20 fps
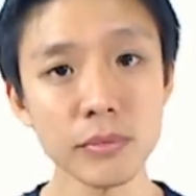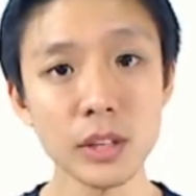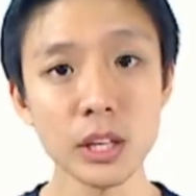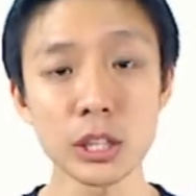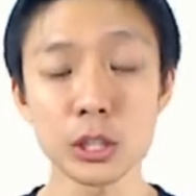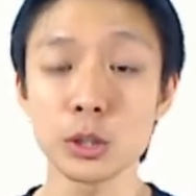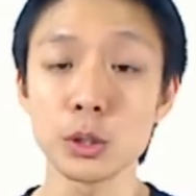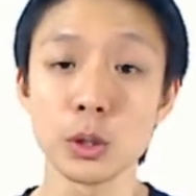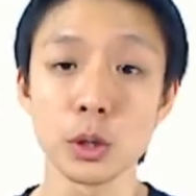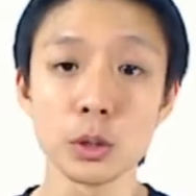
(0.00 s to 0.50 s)

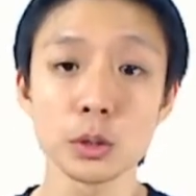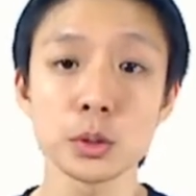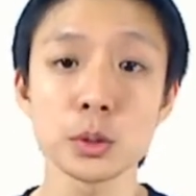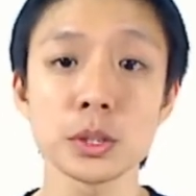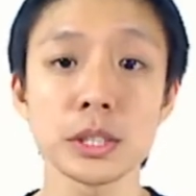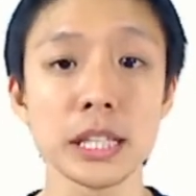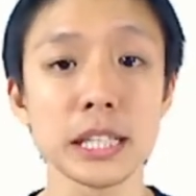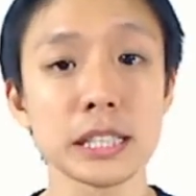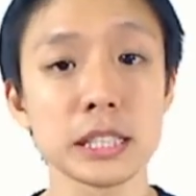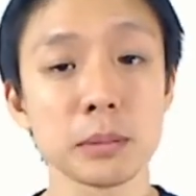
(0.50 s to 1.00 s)
You could also
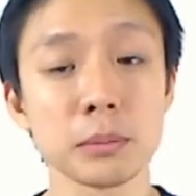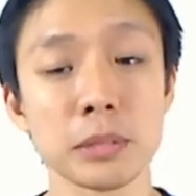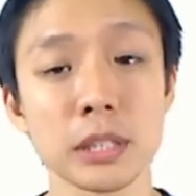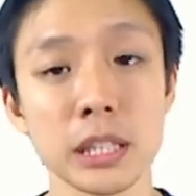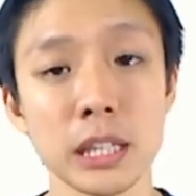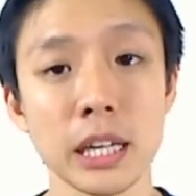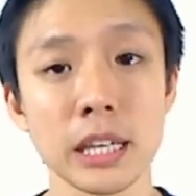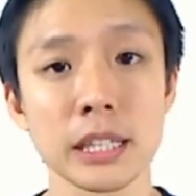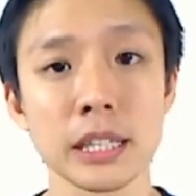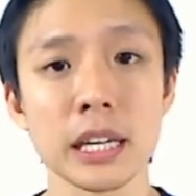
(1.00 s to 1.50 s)
say something
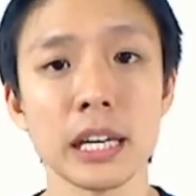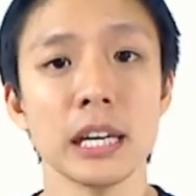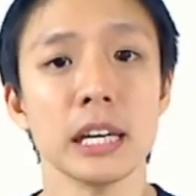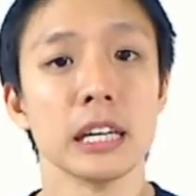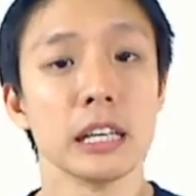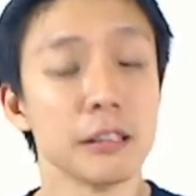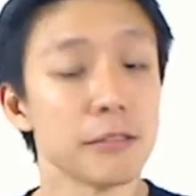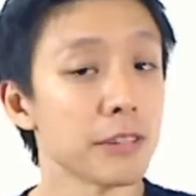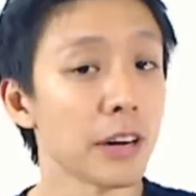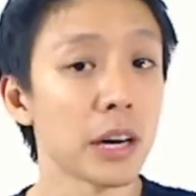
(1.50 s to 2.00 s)
like,
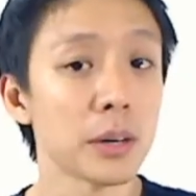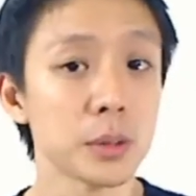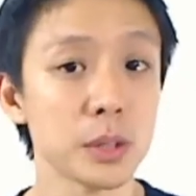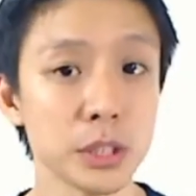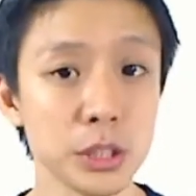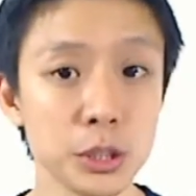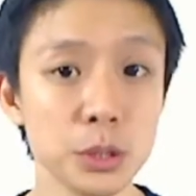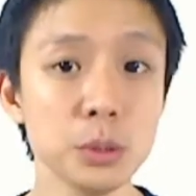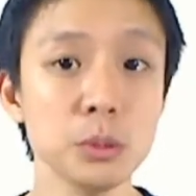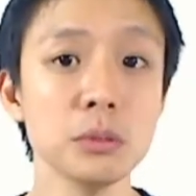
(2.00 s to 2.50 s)
if I were
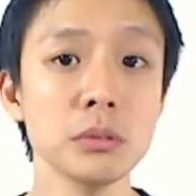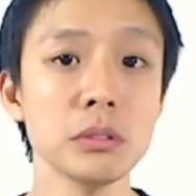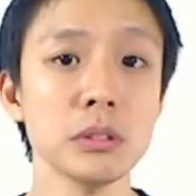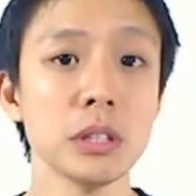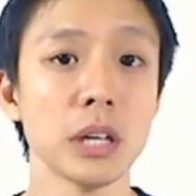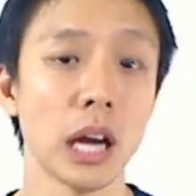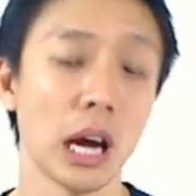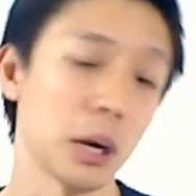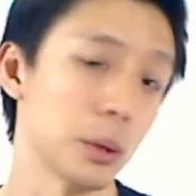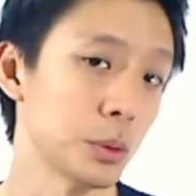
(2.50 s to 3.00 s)
you,
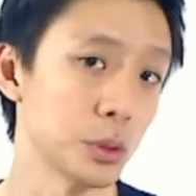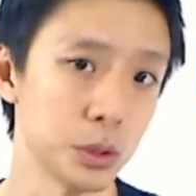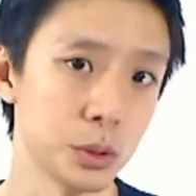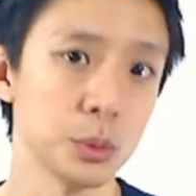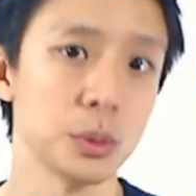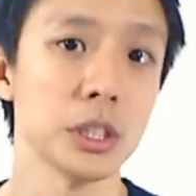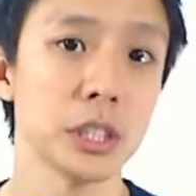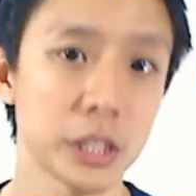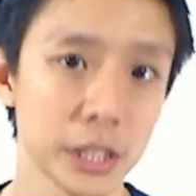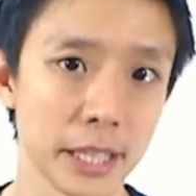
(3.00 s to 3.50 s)
I would do
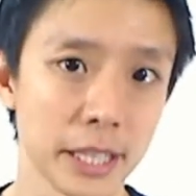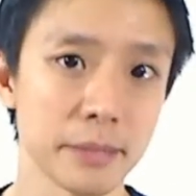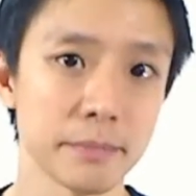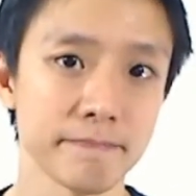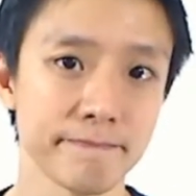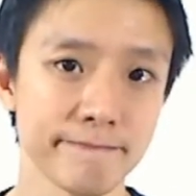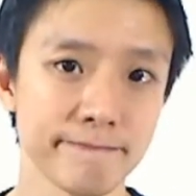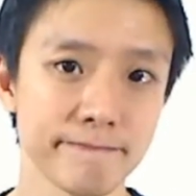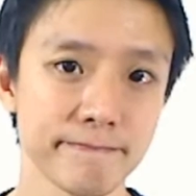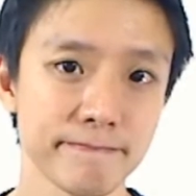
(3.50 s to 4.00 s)
the same.
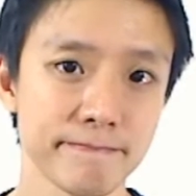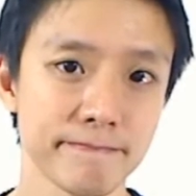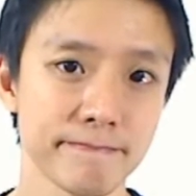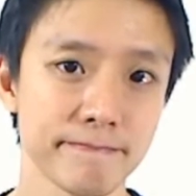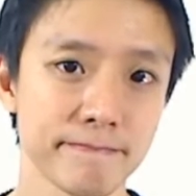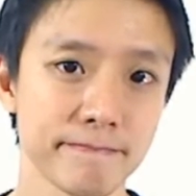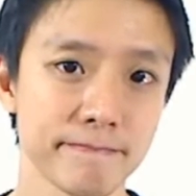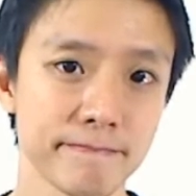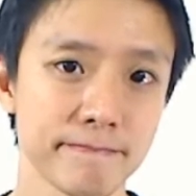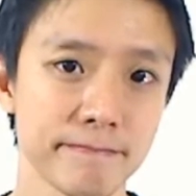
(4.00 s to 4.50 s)

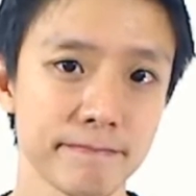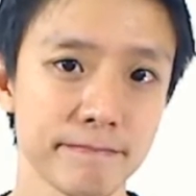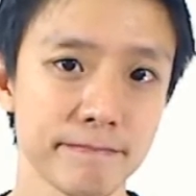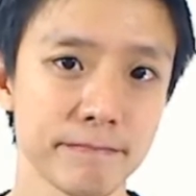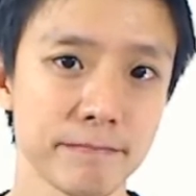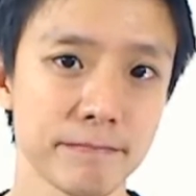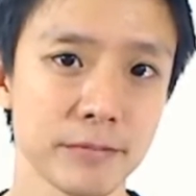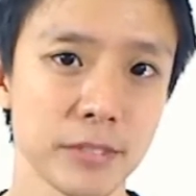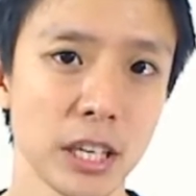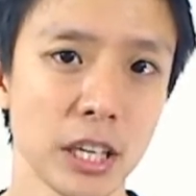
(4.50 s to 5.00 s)

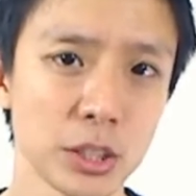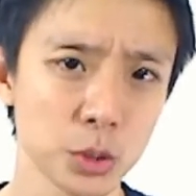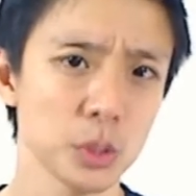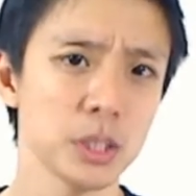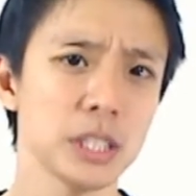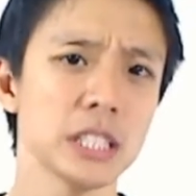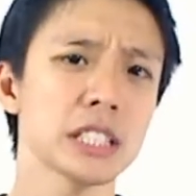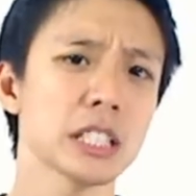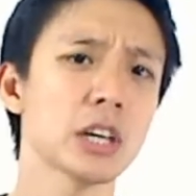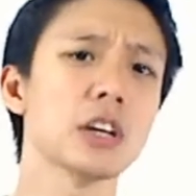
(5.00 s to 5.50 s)
So
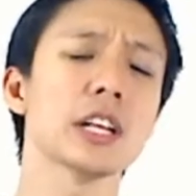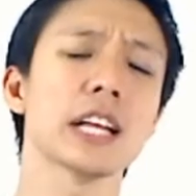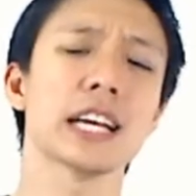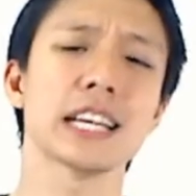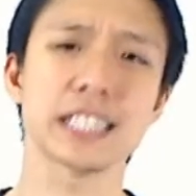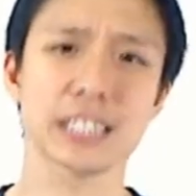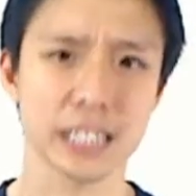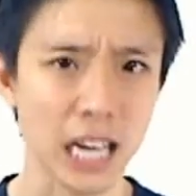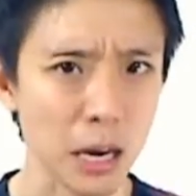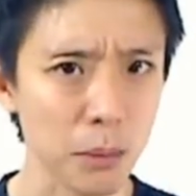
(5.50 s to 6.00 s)
these are all
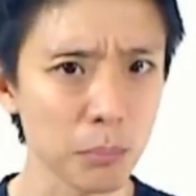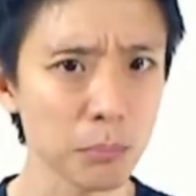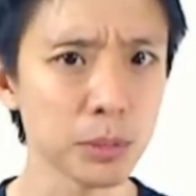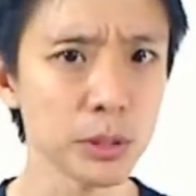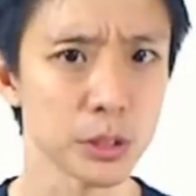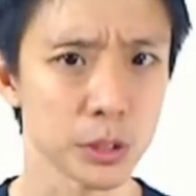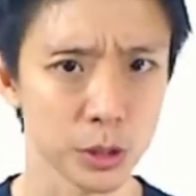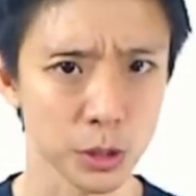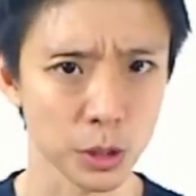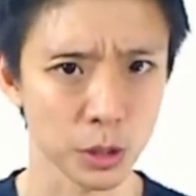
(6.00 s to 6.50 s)

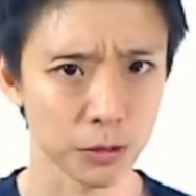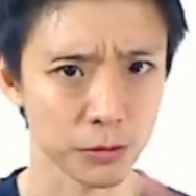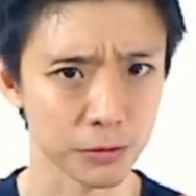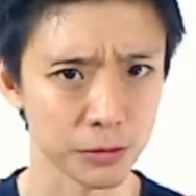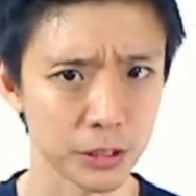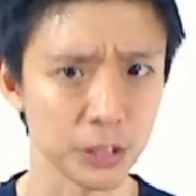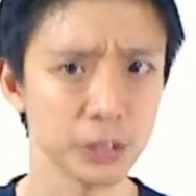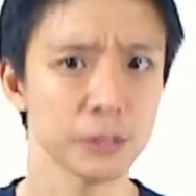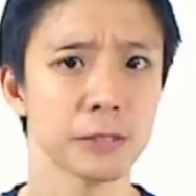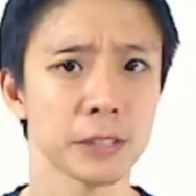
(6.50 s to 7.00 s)
examples of
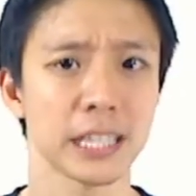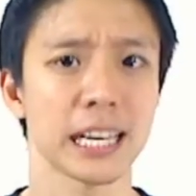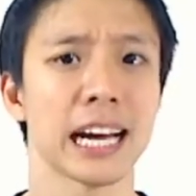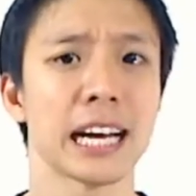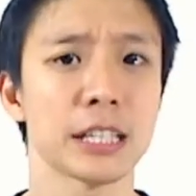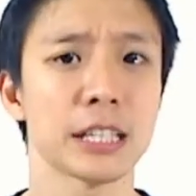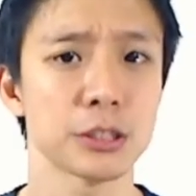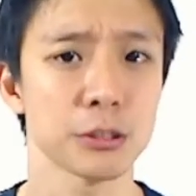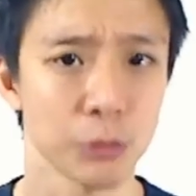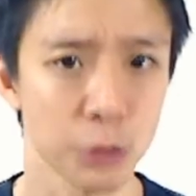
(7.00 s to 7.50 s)
different
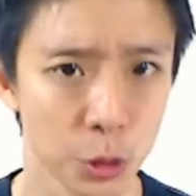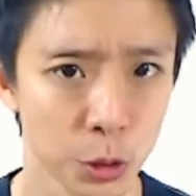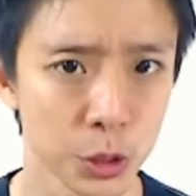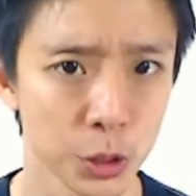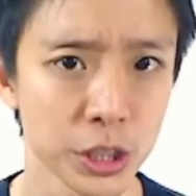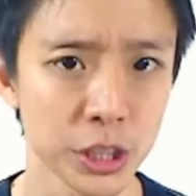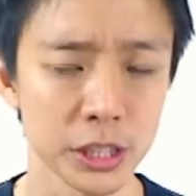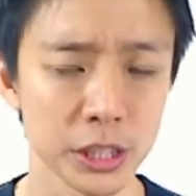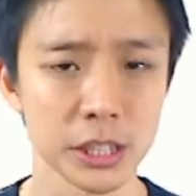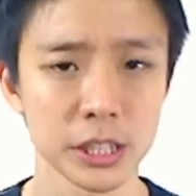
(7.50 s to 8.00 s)
kinds of
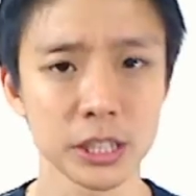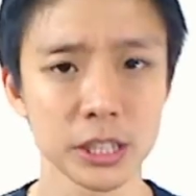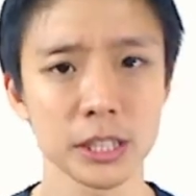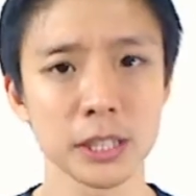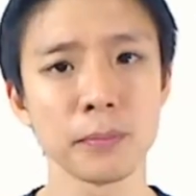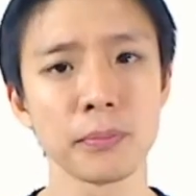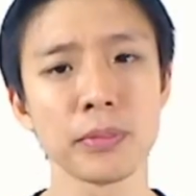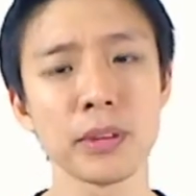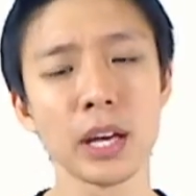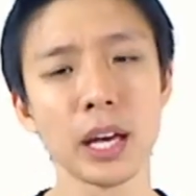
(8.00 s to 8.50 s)
cushions.
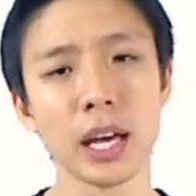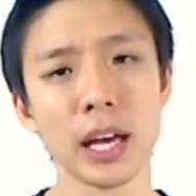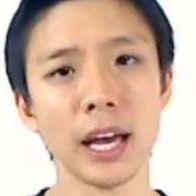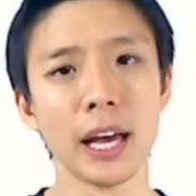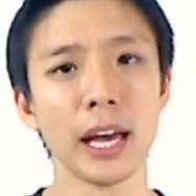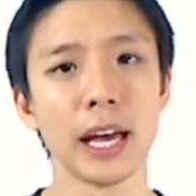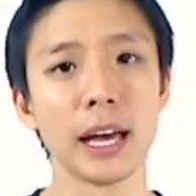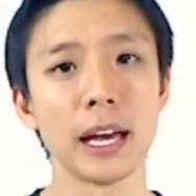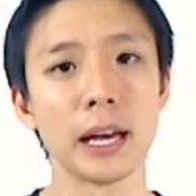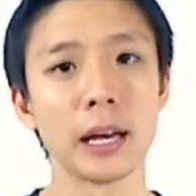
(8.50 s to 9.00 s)

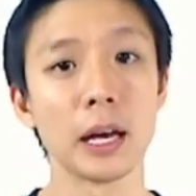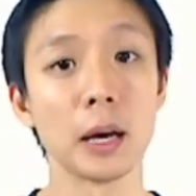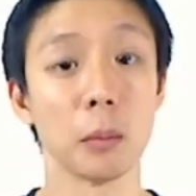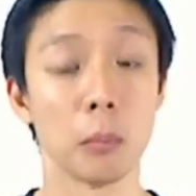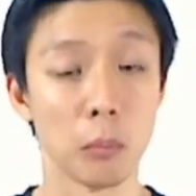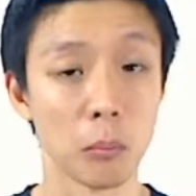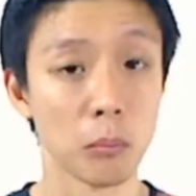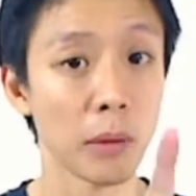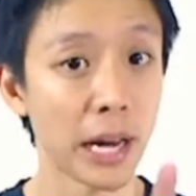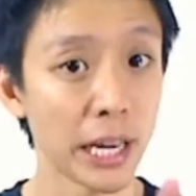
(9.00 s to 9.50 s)

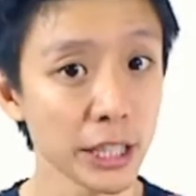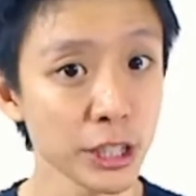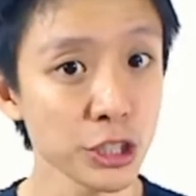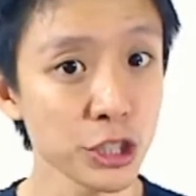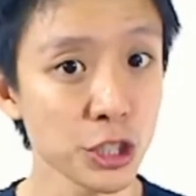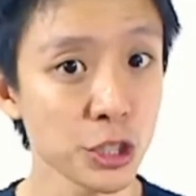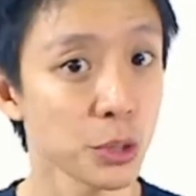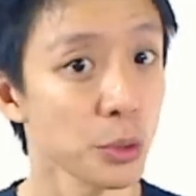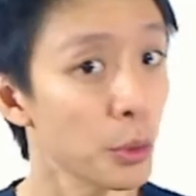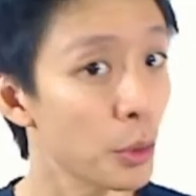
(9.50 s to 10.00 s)

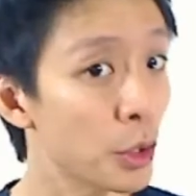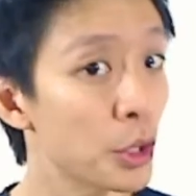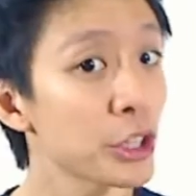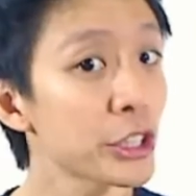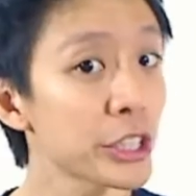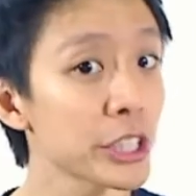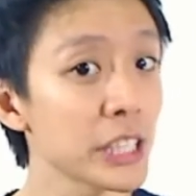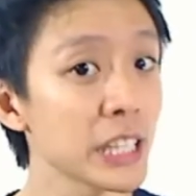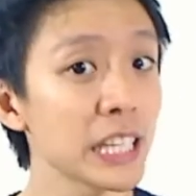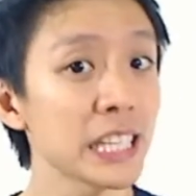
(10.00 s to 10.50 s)
Mind you,
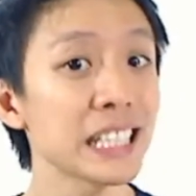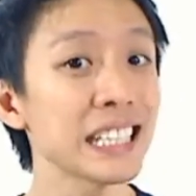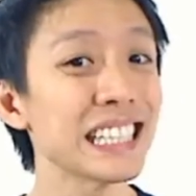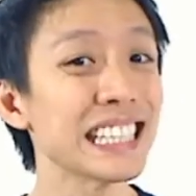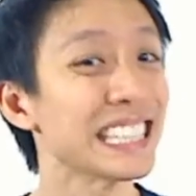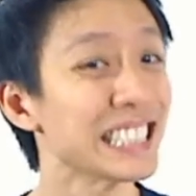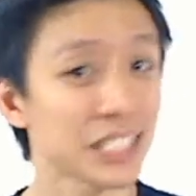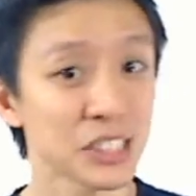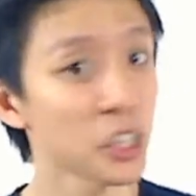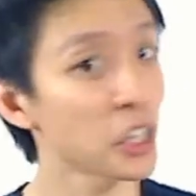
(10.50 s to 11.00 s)
cushioning
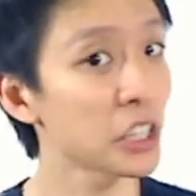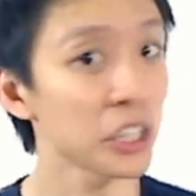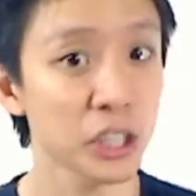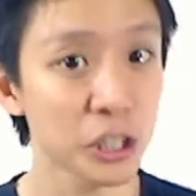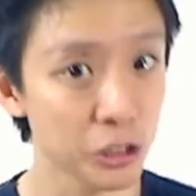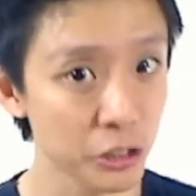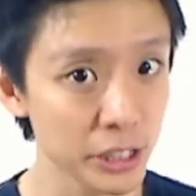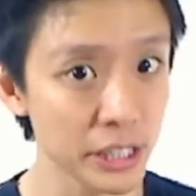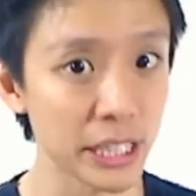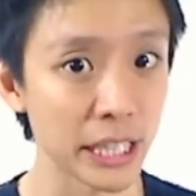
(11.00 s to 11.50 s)
is not
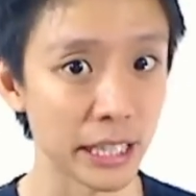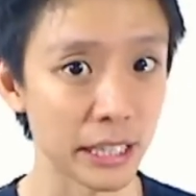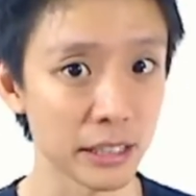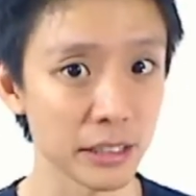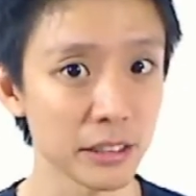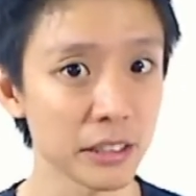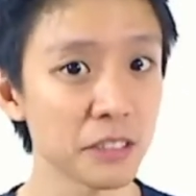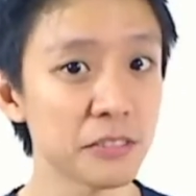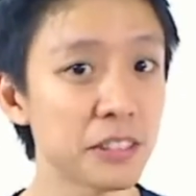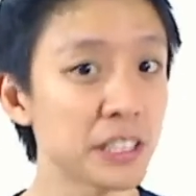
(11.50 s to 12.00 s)
agreeing.
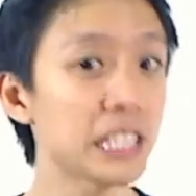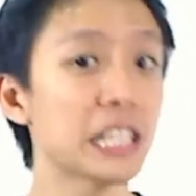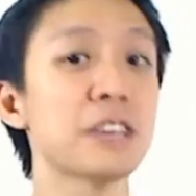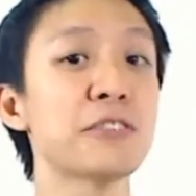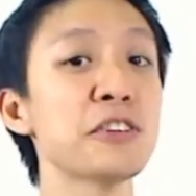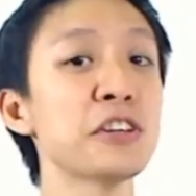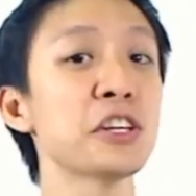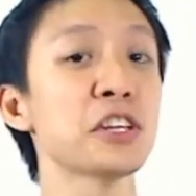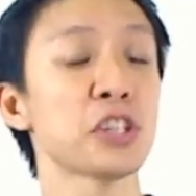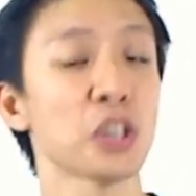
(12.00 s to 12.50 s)
If they
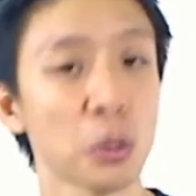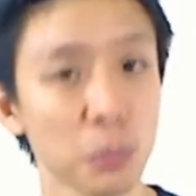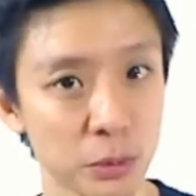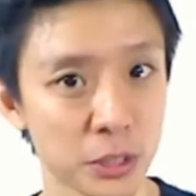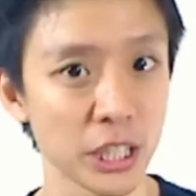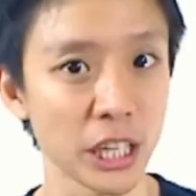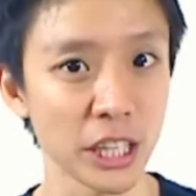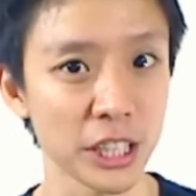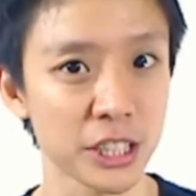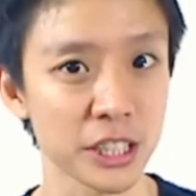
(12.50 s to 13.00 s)
give you an
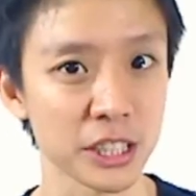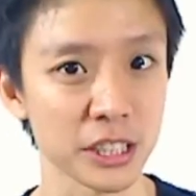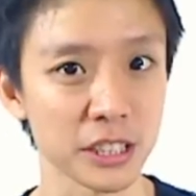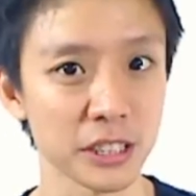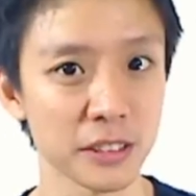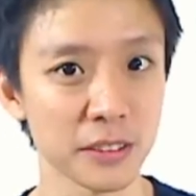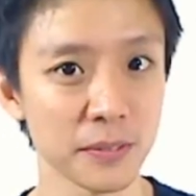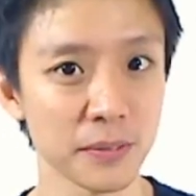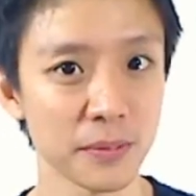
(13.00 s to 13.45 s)
objection,